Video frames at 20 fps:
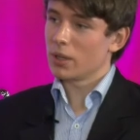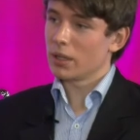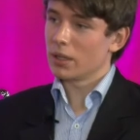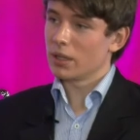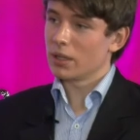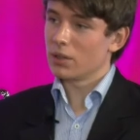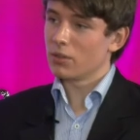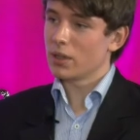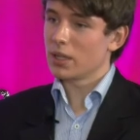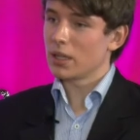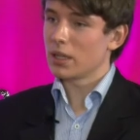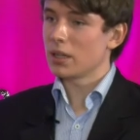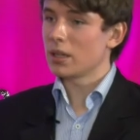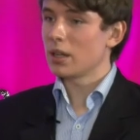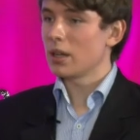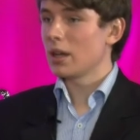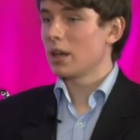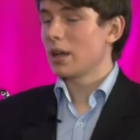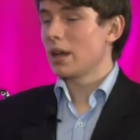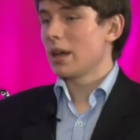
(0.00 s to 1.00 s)
we live
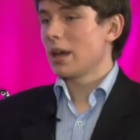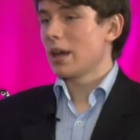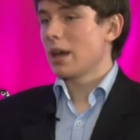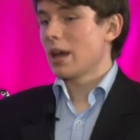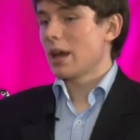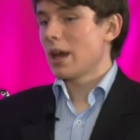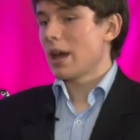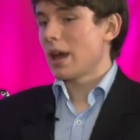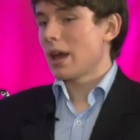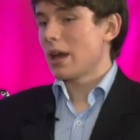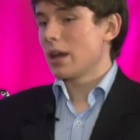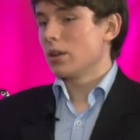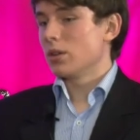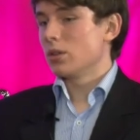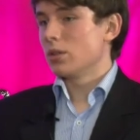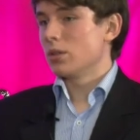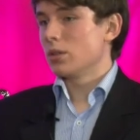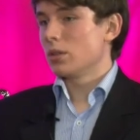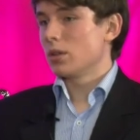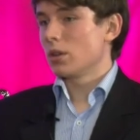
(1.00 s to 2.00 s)
in,
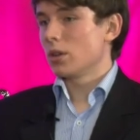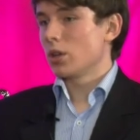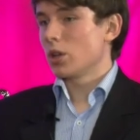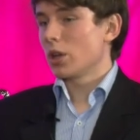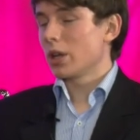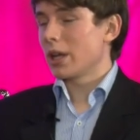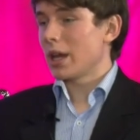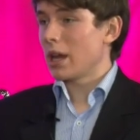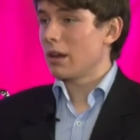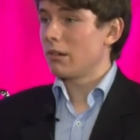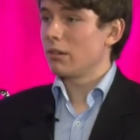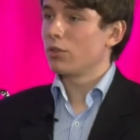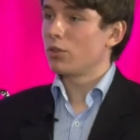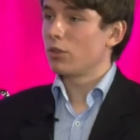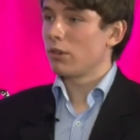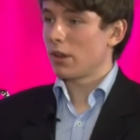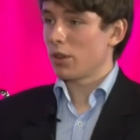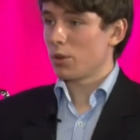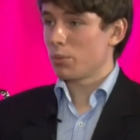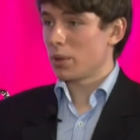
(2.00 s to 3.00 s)
and, you know,
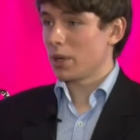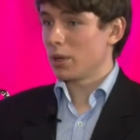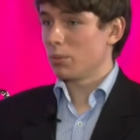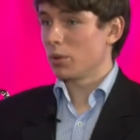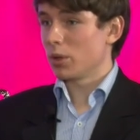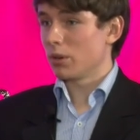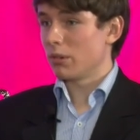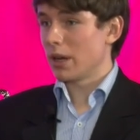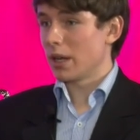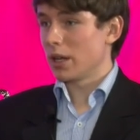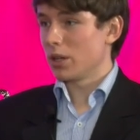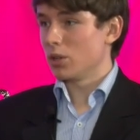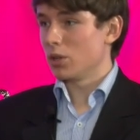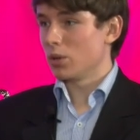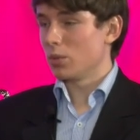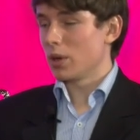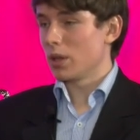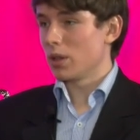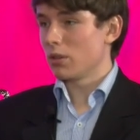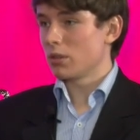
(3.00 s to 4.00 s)
caring for other people around
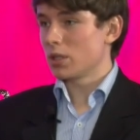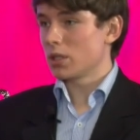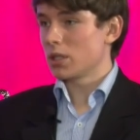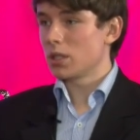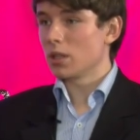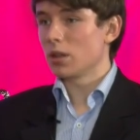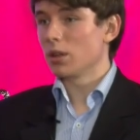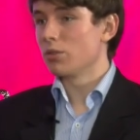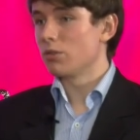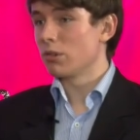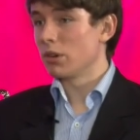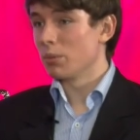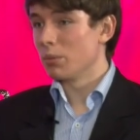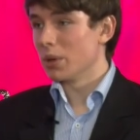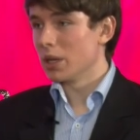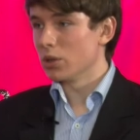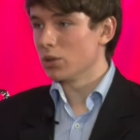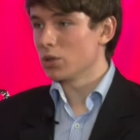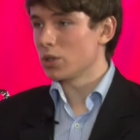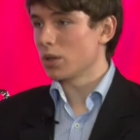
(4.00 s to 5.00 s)
you, whether it's
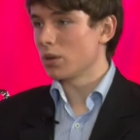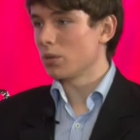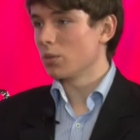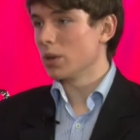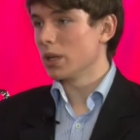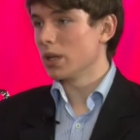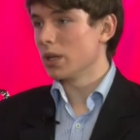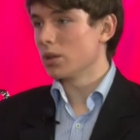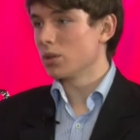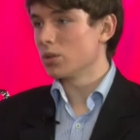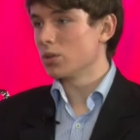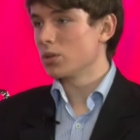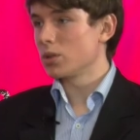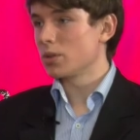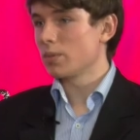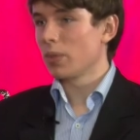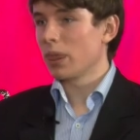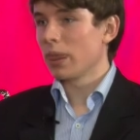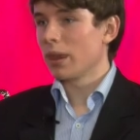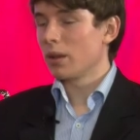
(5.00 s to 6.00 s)
delivering meals on
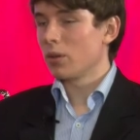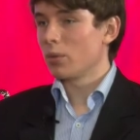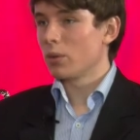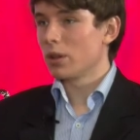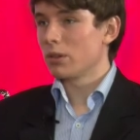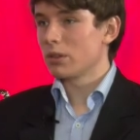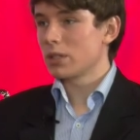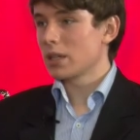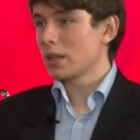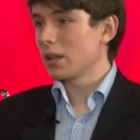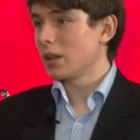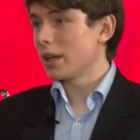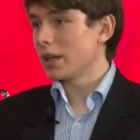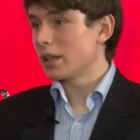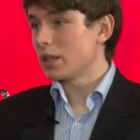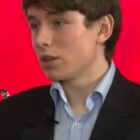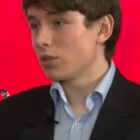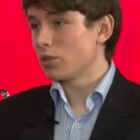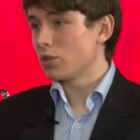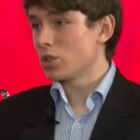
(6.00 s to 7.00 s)
wheels, whether it's
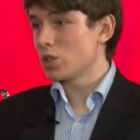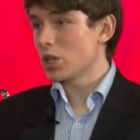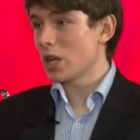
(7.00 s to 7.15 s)
collecting for